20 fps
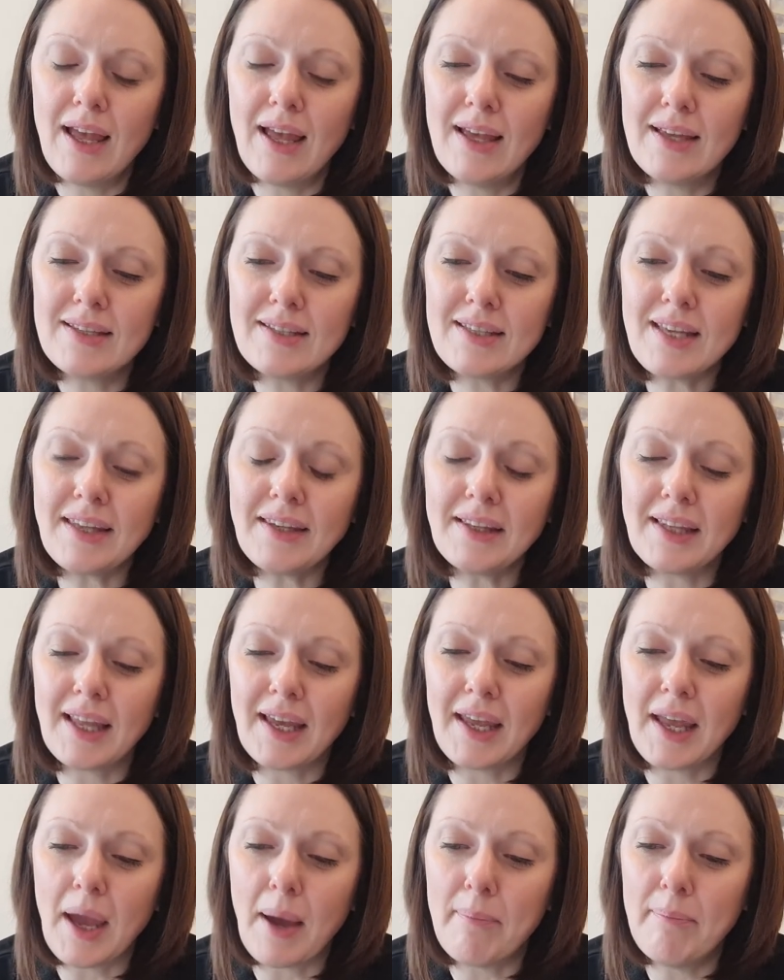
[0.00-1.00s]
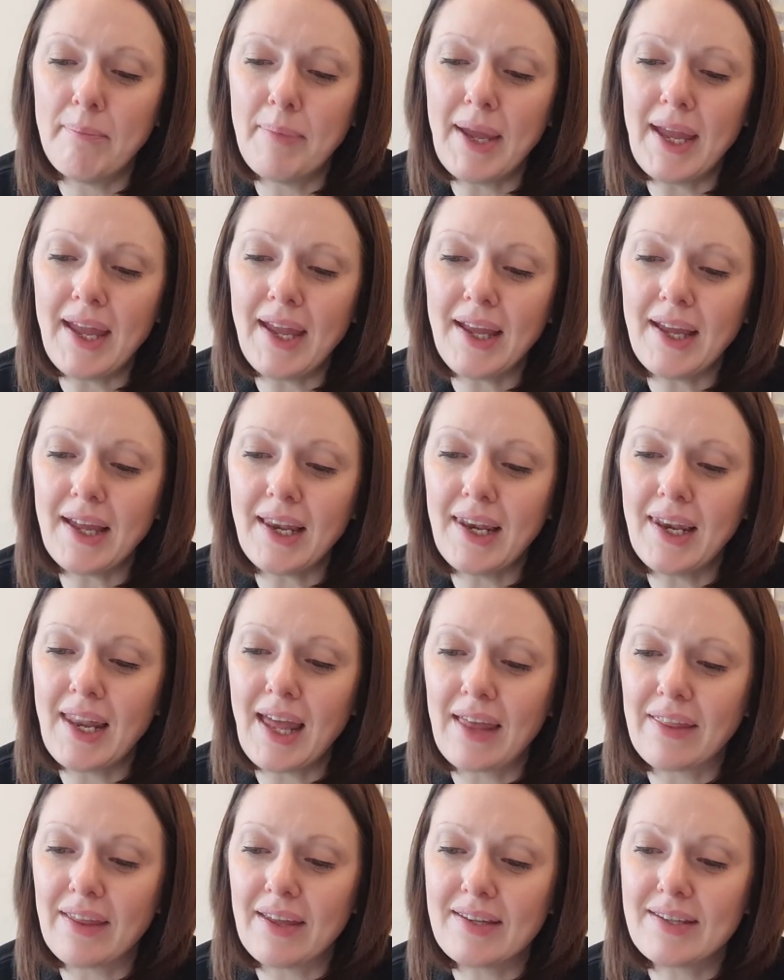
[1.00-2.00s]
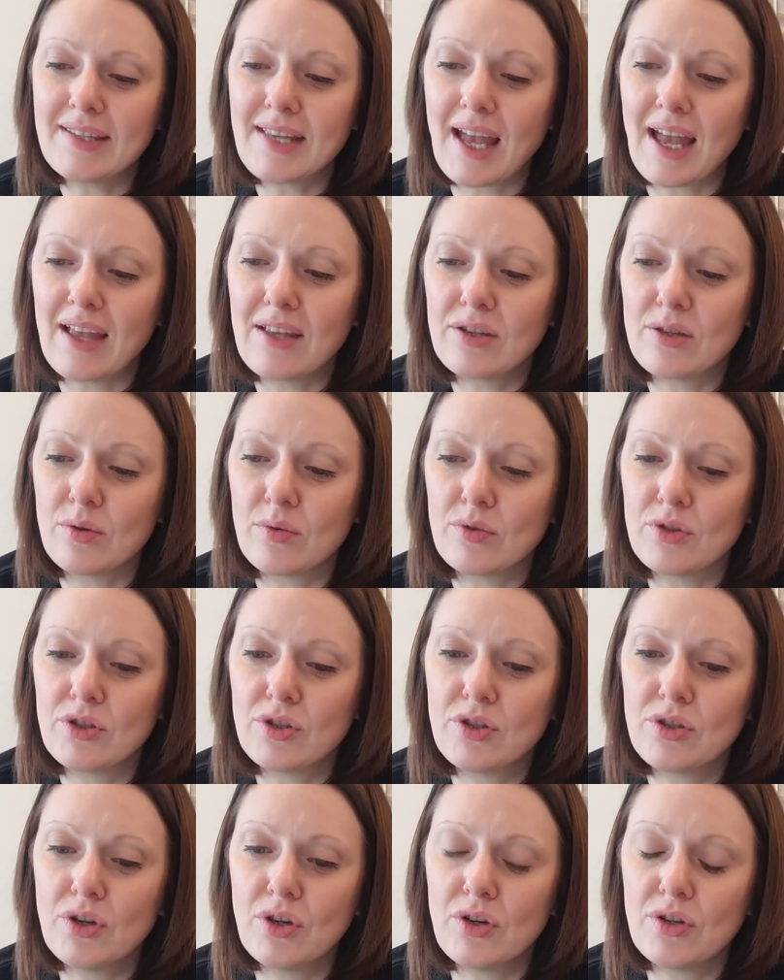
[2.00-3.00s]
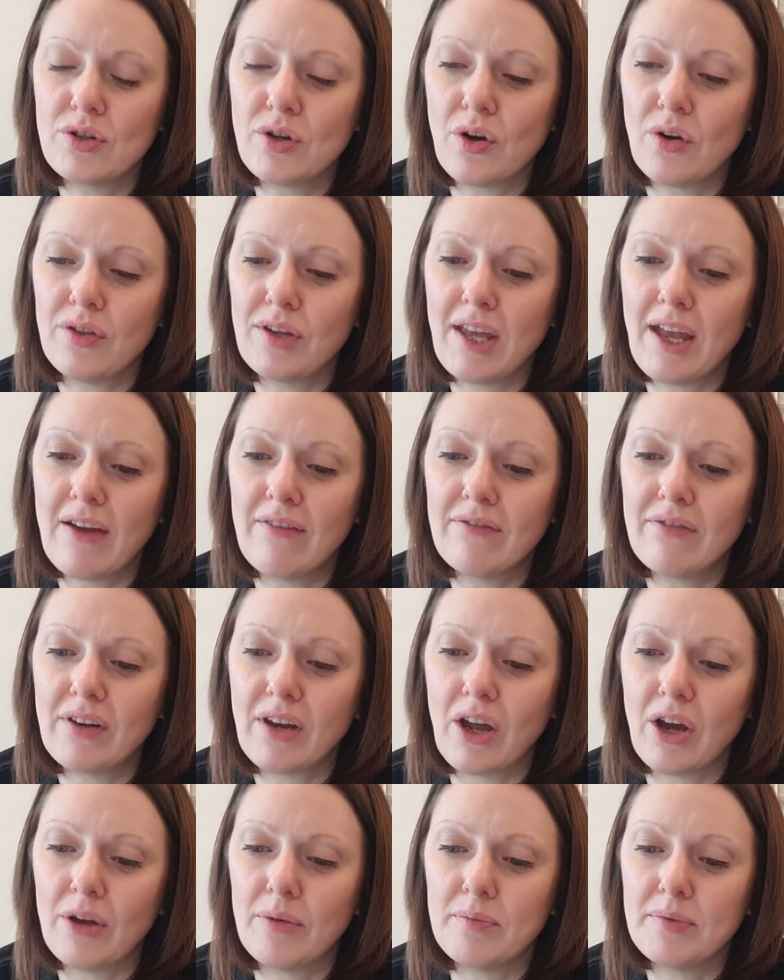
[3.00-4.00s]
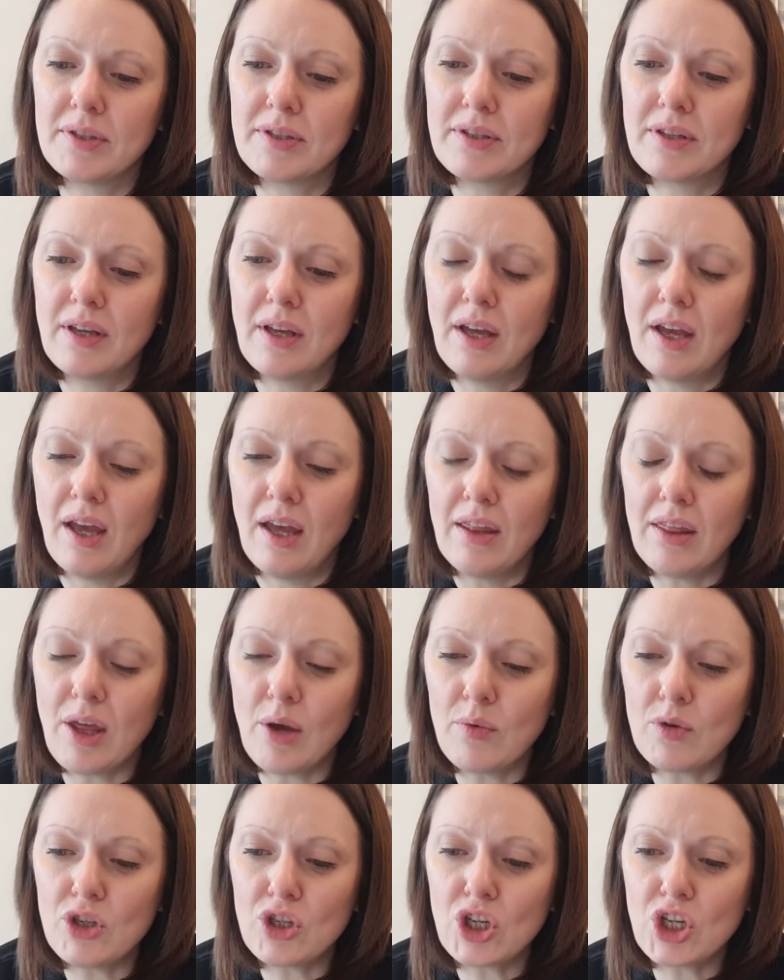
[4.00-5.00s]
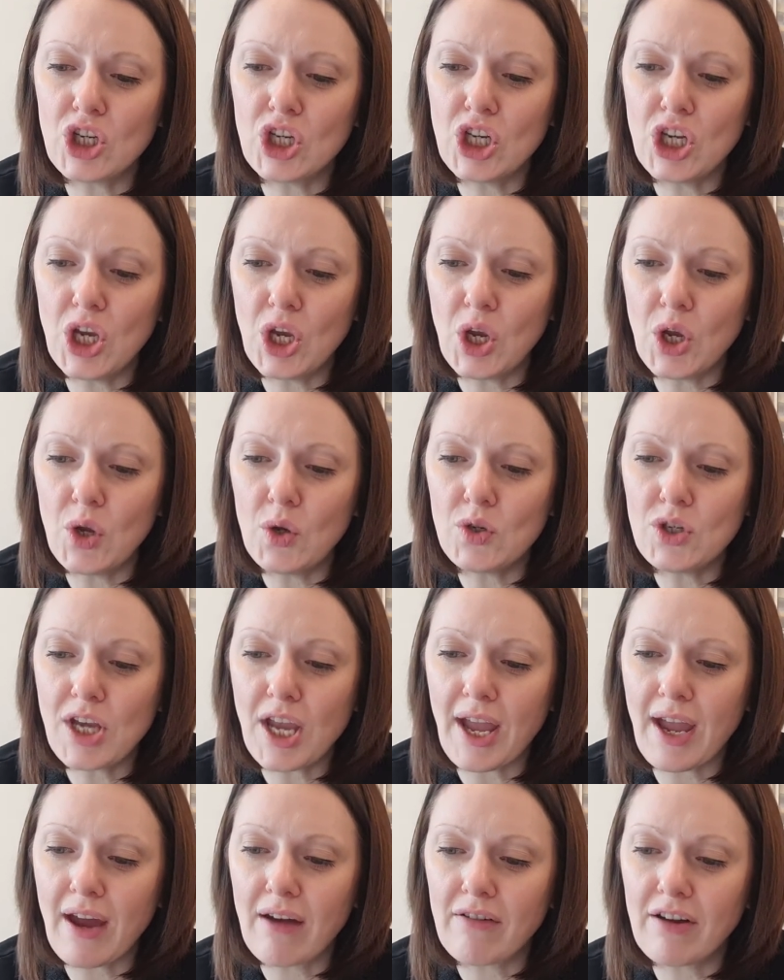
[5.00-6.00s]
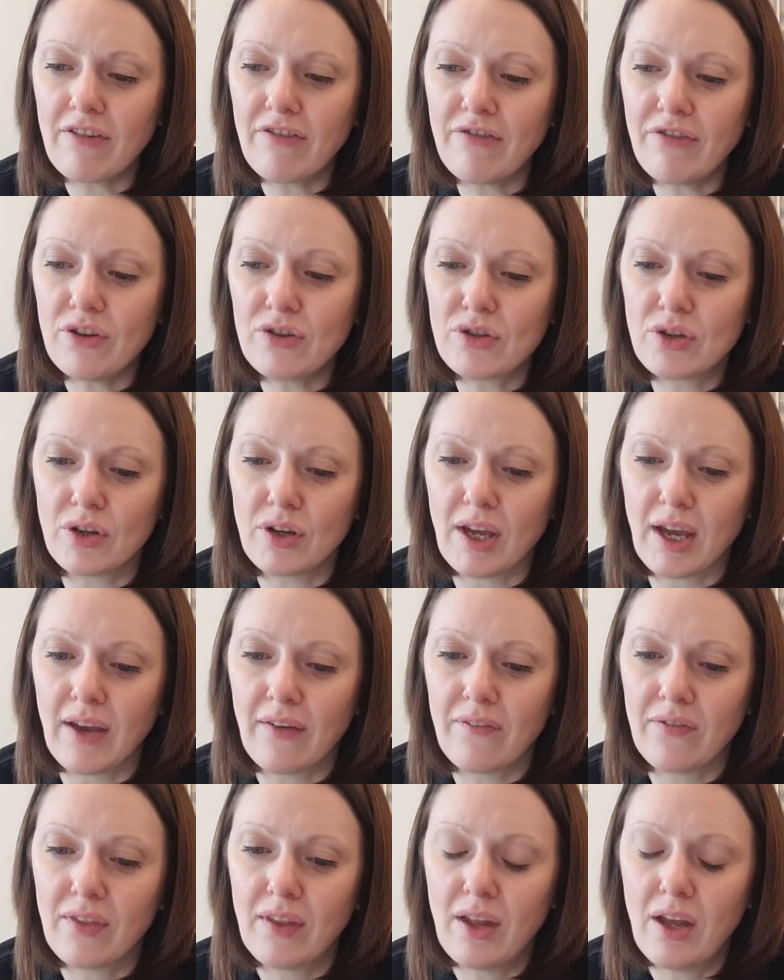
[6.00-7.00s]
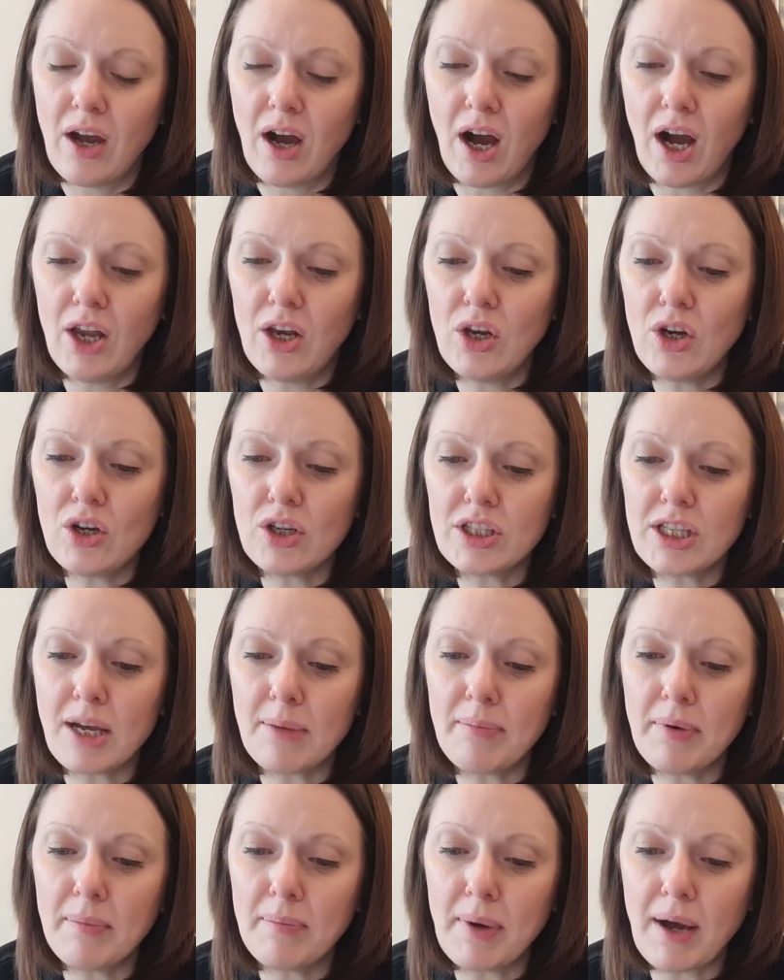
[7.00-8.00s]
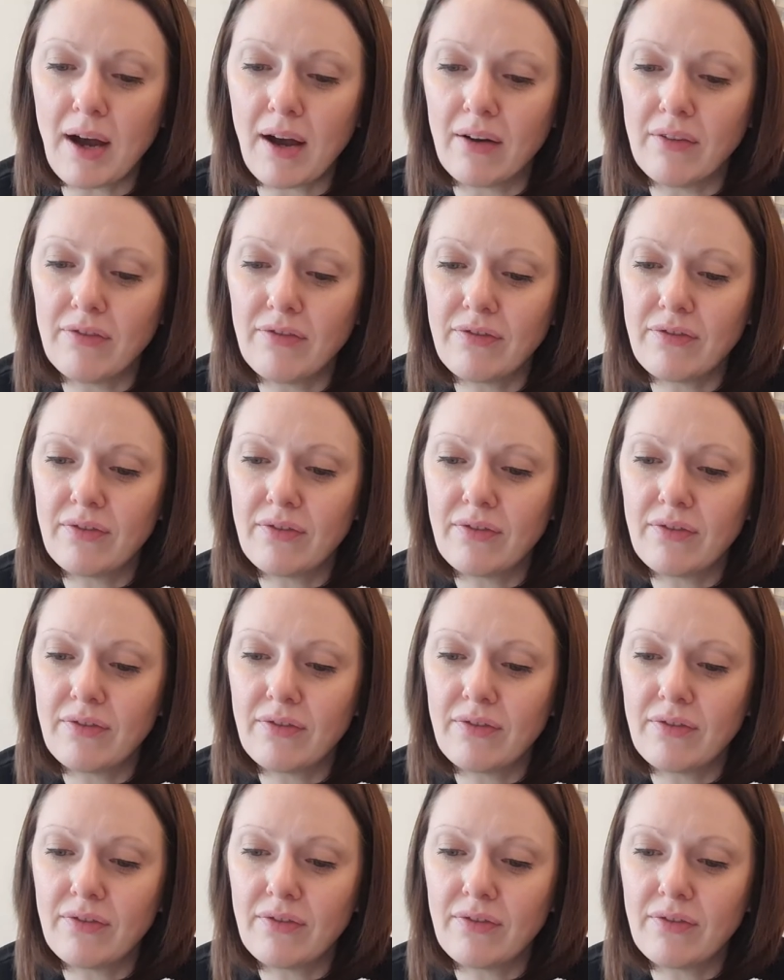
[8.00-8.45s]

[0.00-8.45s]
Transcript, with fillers: Suddenly, a big leather sandal stood on the envelopes. There was a huge, hairy foot on it. I looked up above,